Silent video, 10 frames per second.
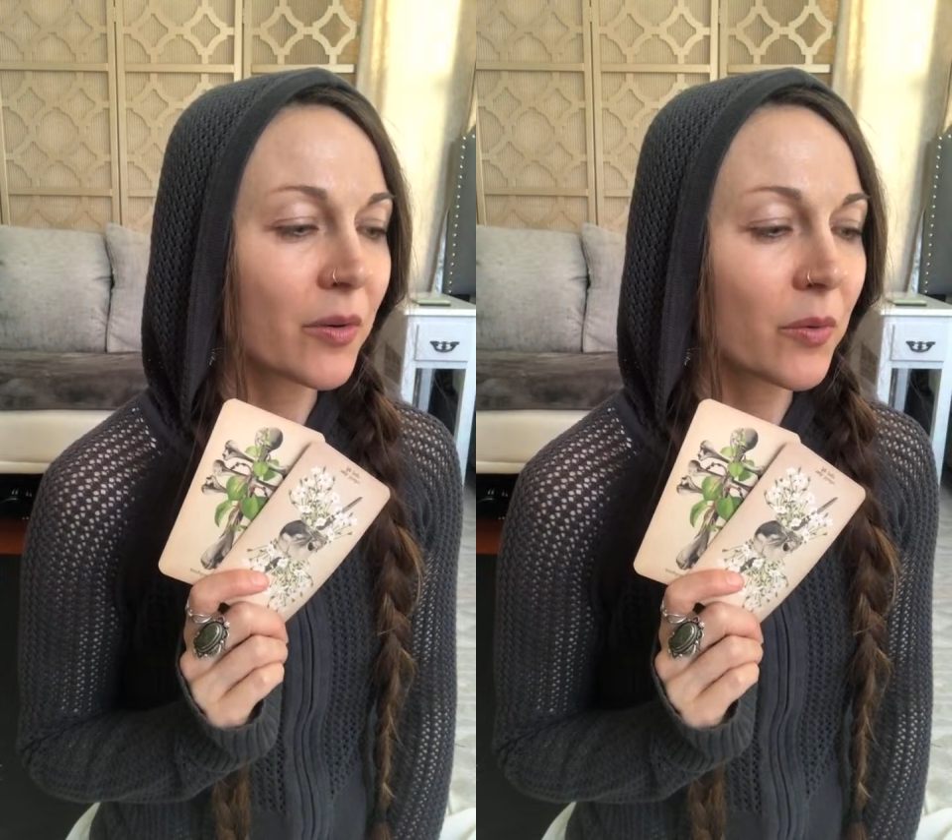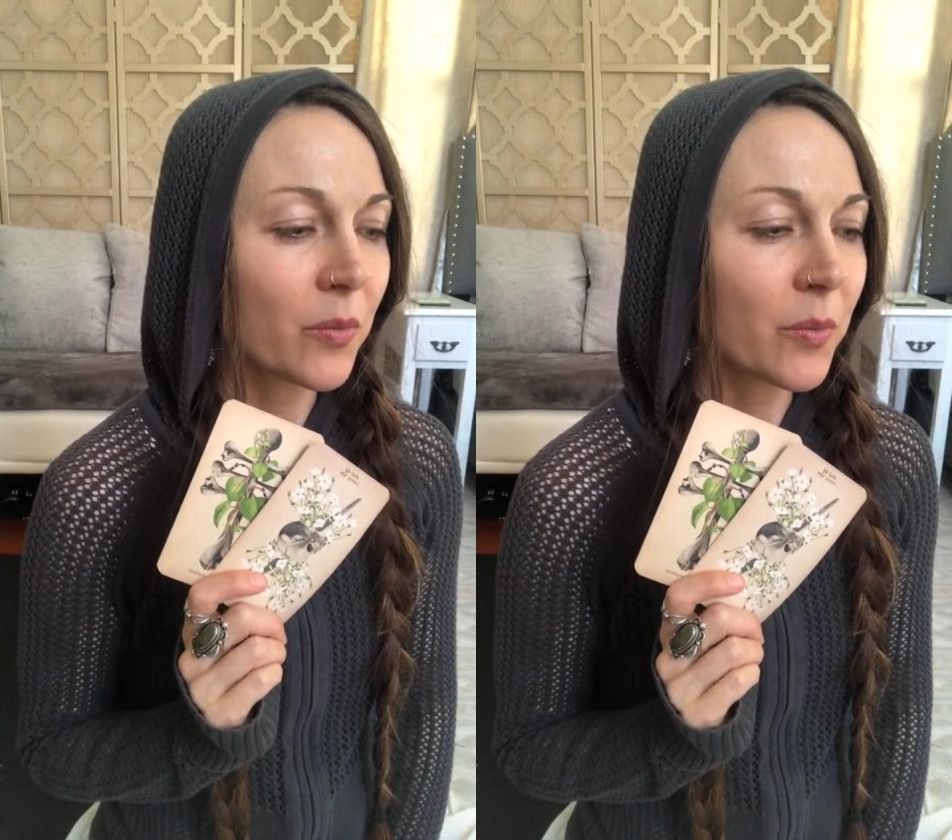
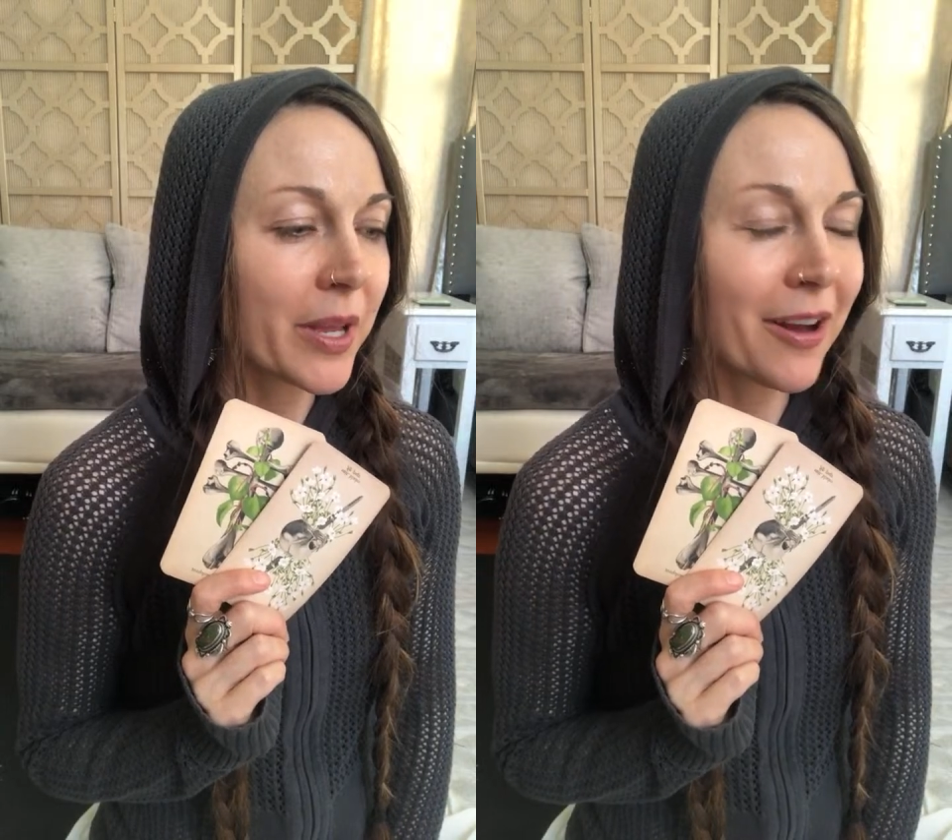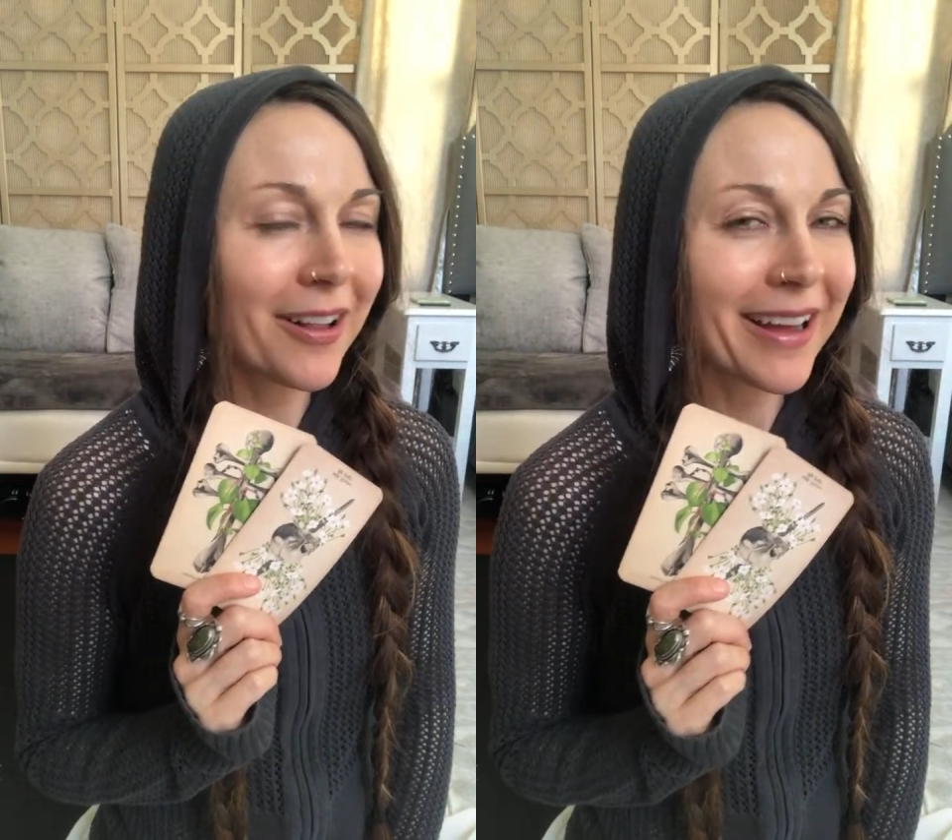we
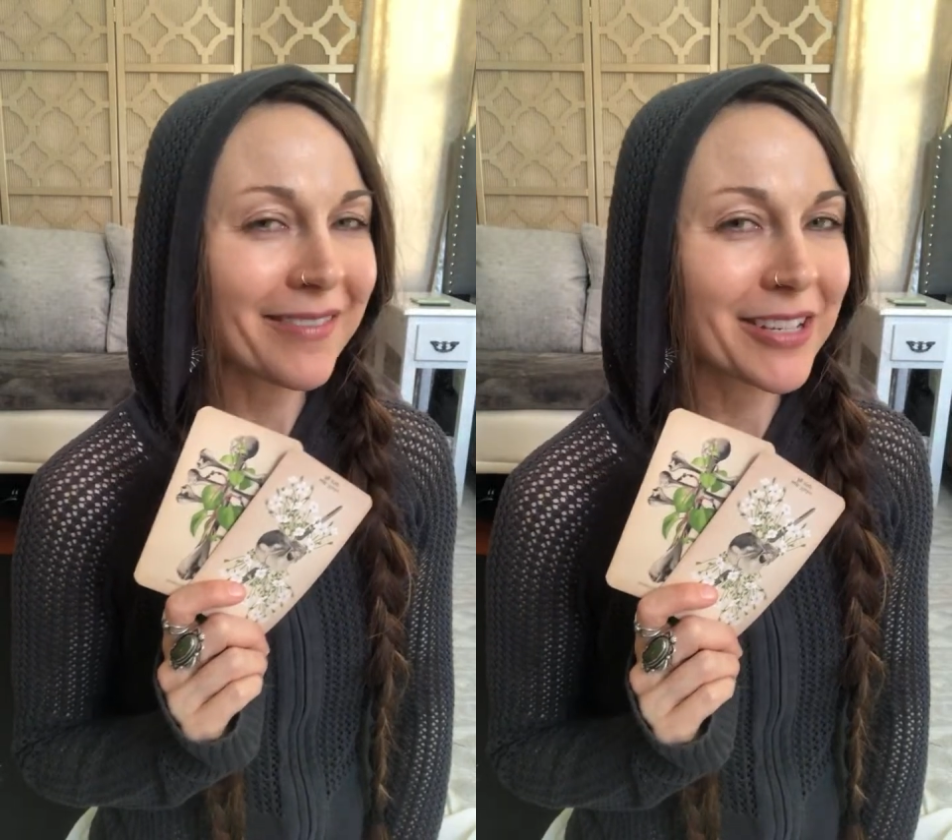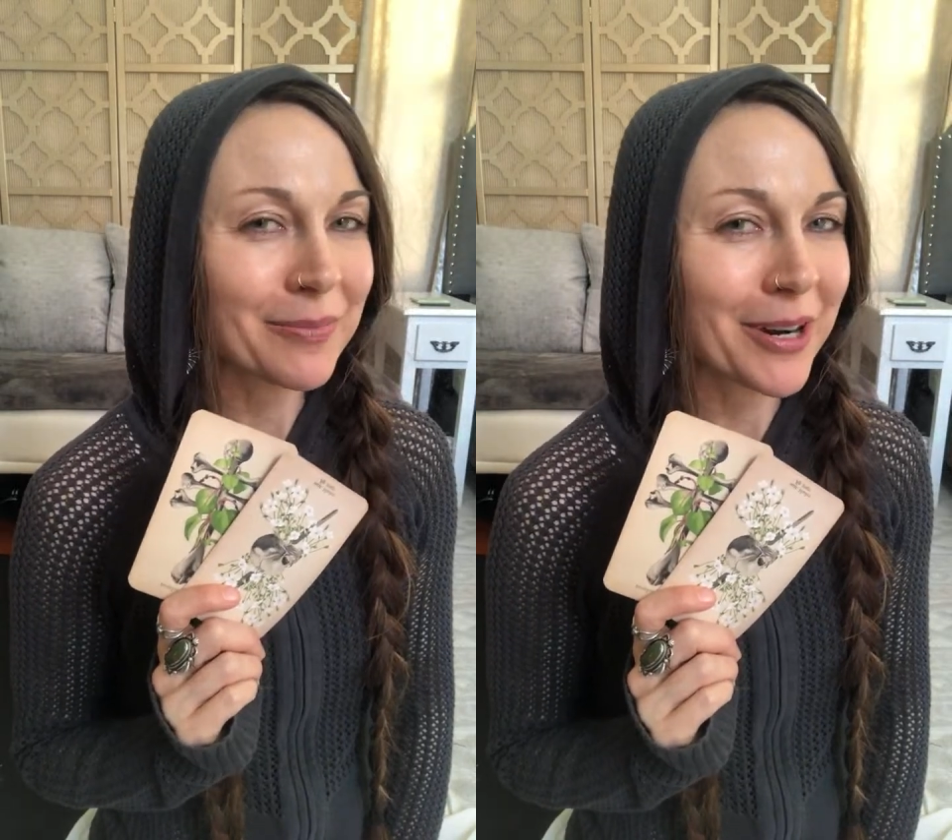all have
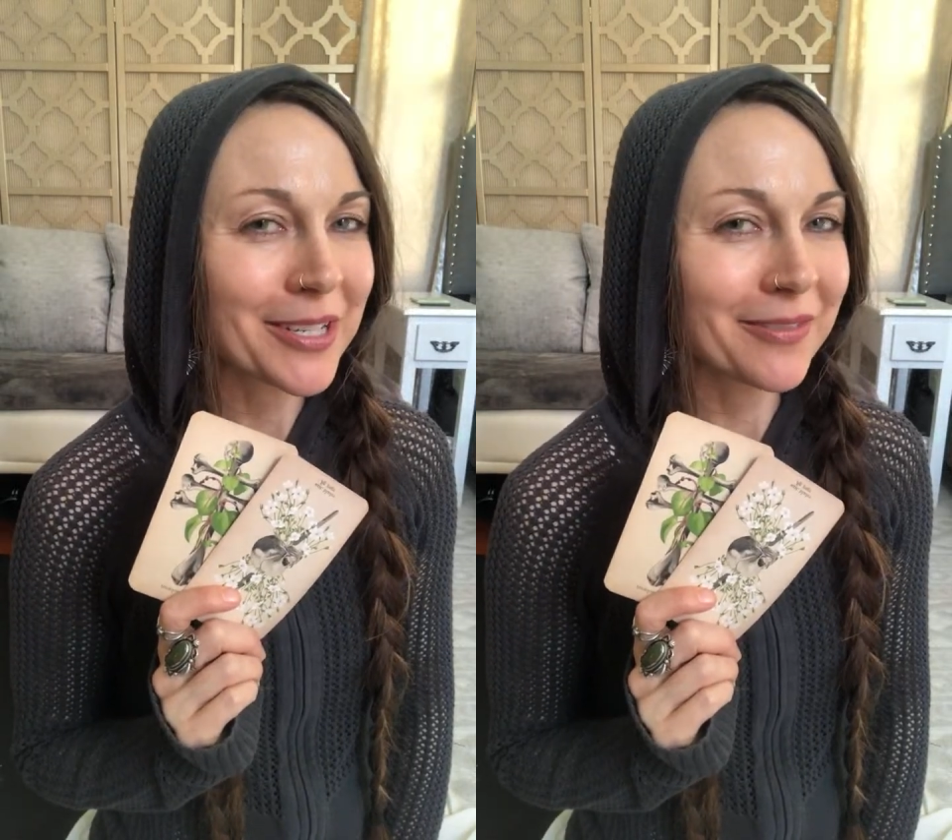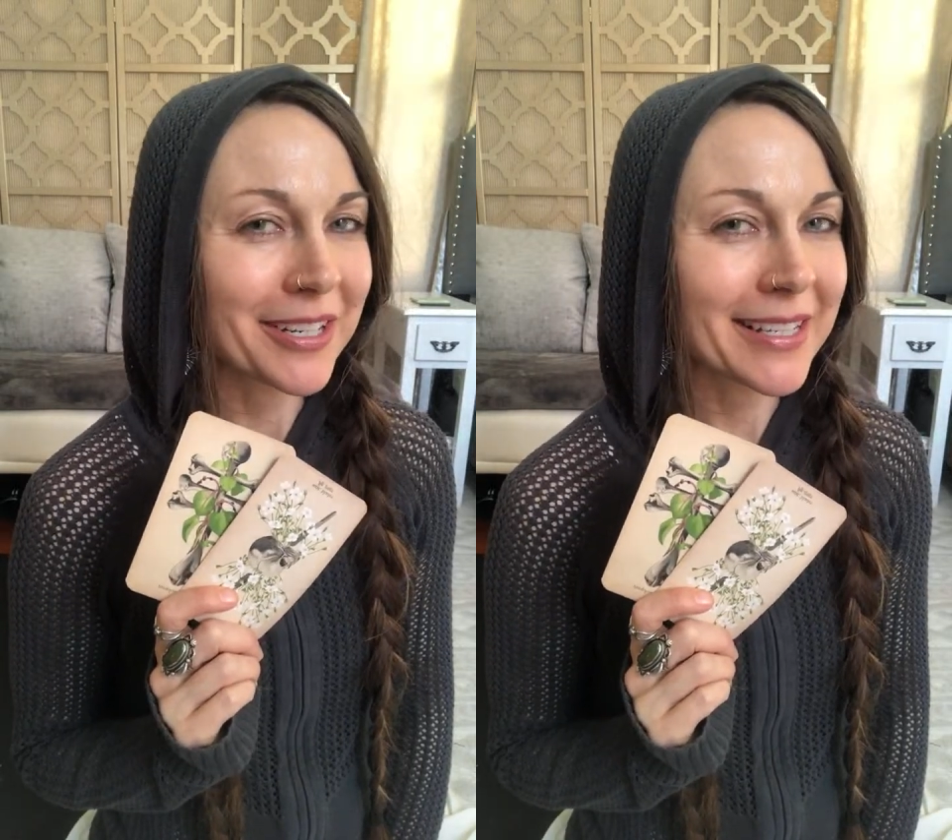these parts
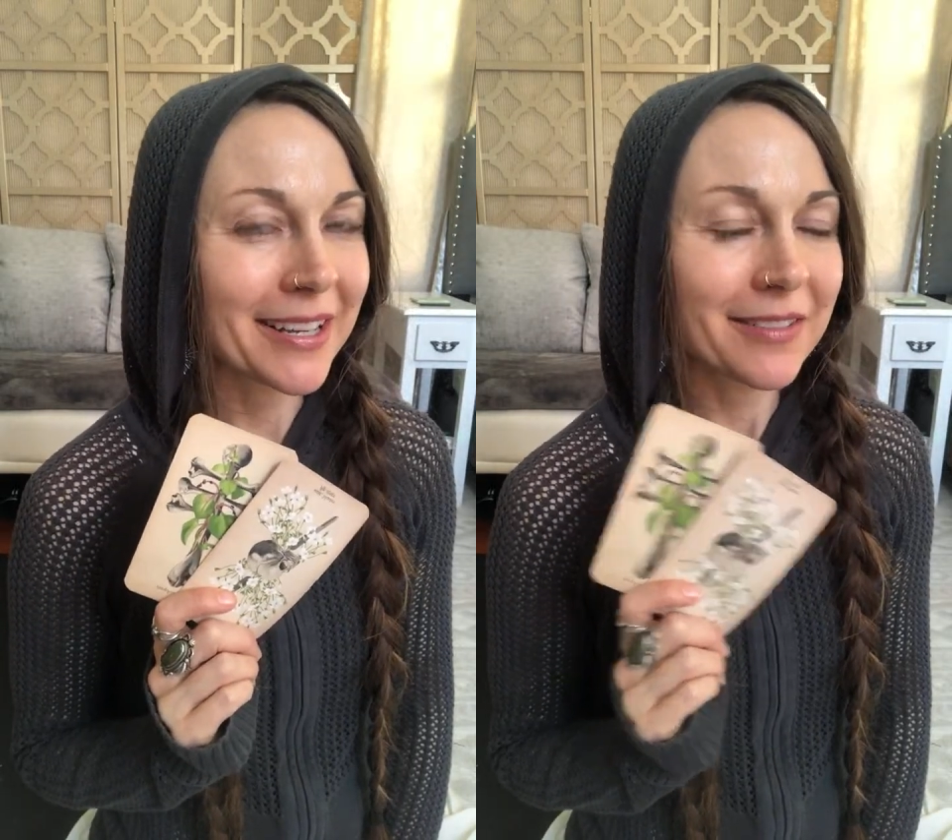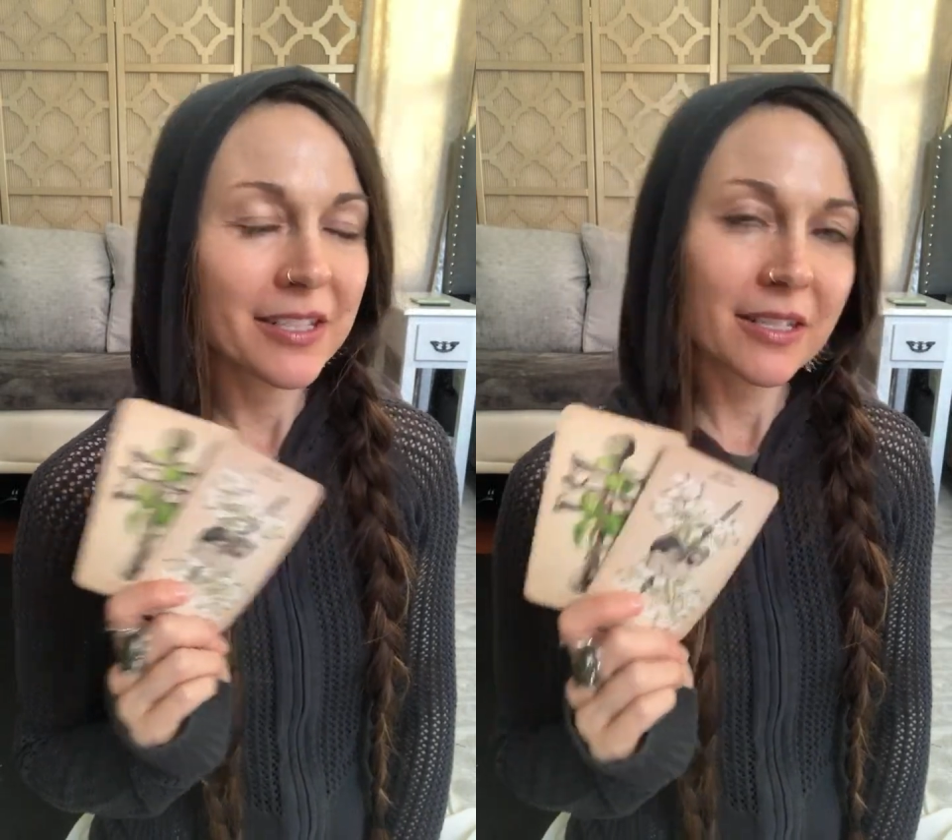of
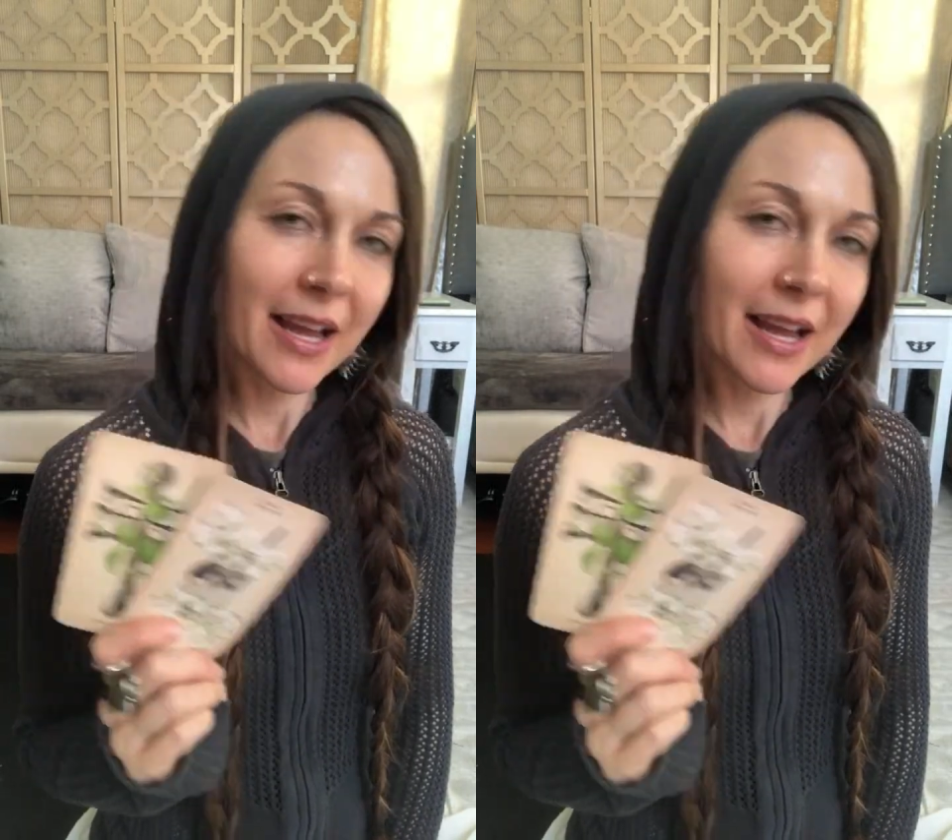ourselves,